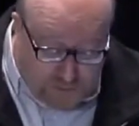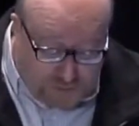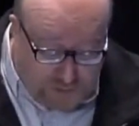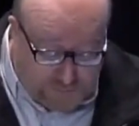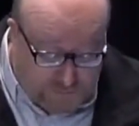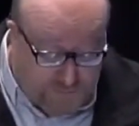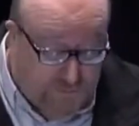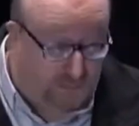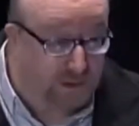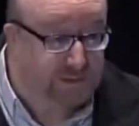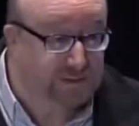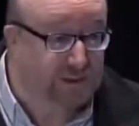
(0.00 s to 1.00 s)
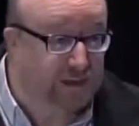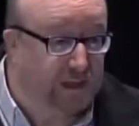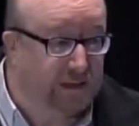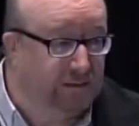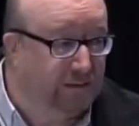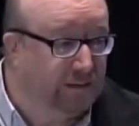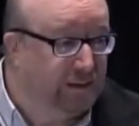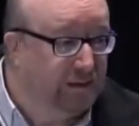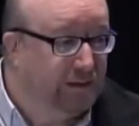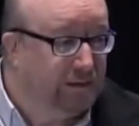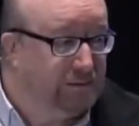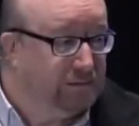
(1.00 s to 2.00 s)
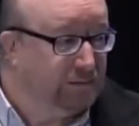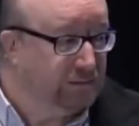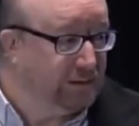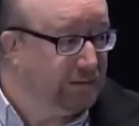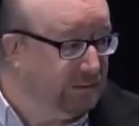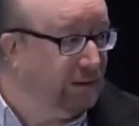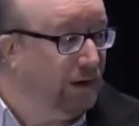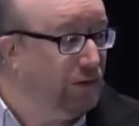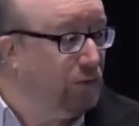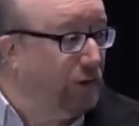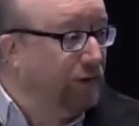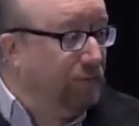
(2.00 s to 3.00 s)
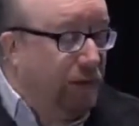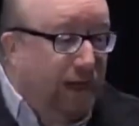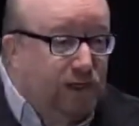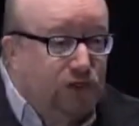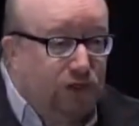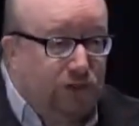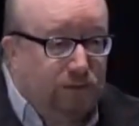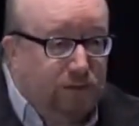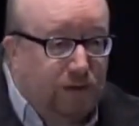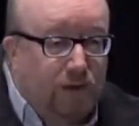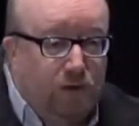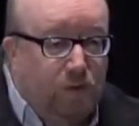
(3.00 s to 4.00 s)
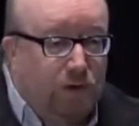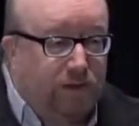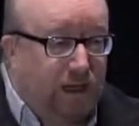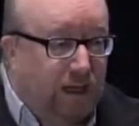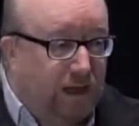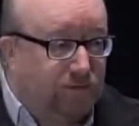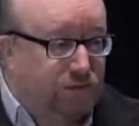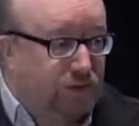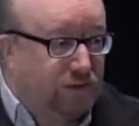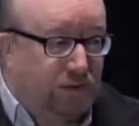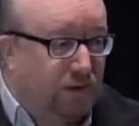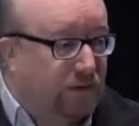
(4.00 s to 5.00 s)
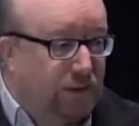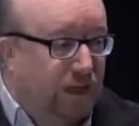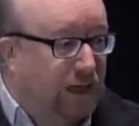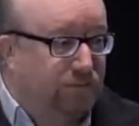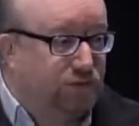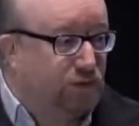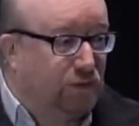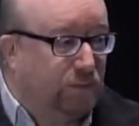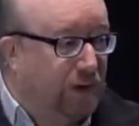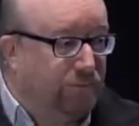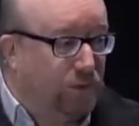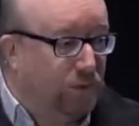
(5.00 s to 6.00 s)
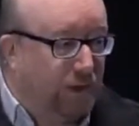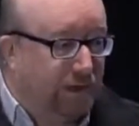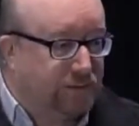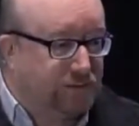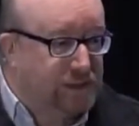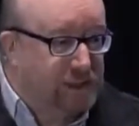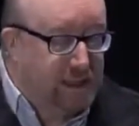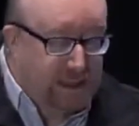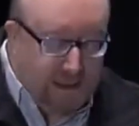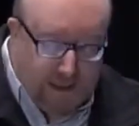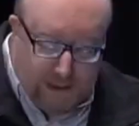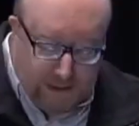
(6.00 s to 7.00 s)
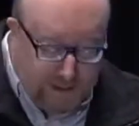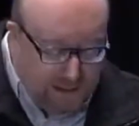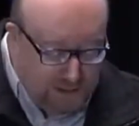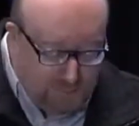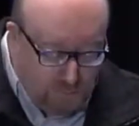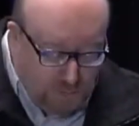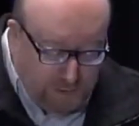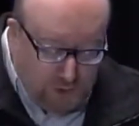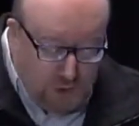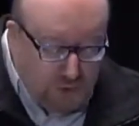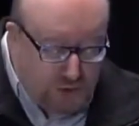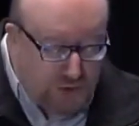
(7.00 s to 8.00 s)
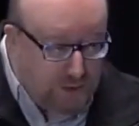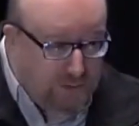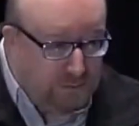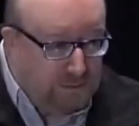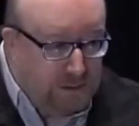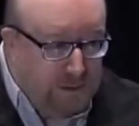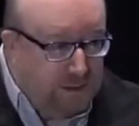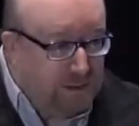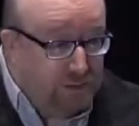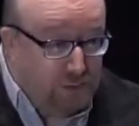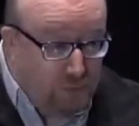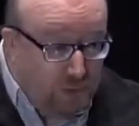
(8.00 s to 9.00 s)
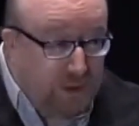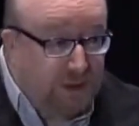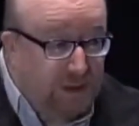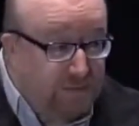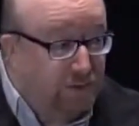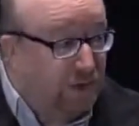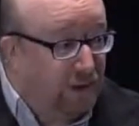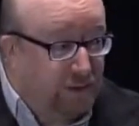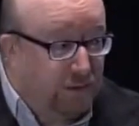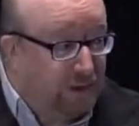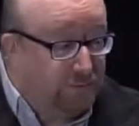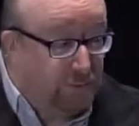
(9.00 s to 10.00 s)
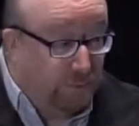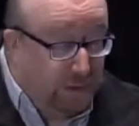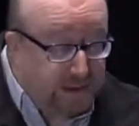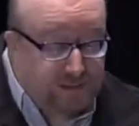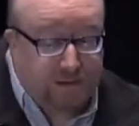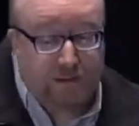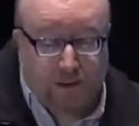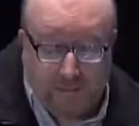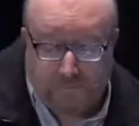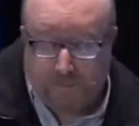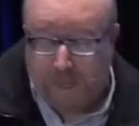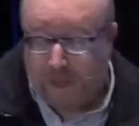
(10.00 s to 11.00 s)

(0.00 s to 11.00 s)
Jesus Christ today, know the one who made you, know the one that loves you, the God that loves you above all else. And when you do, you'll want to live you'll live a blessed life.